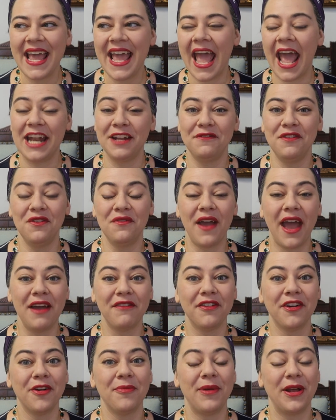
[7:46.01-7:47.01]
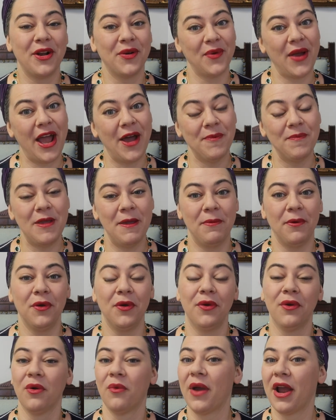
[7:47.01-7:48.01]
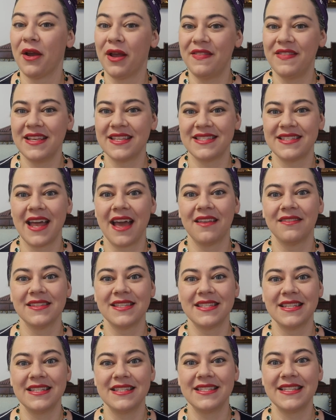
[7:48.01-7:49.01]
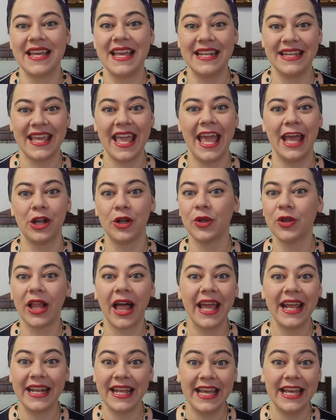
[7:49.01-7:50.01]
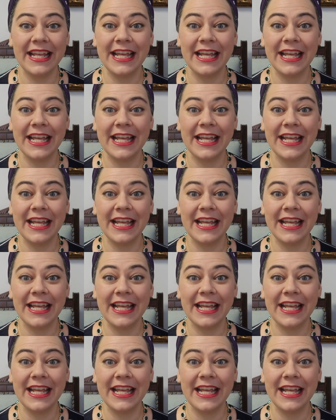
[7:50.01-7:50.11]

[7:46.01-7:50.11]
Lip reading: And if you've ever been around people who are wearing these necklaces in candlelight,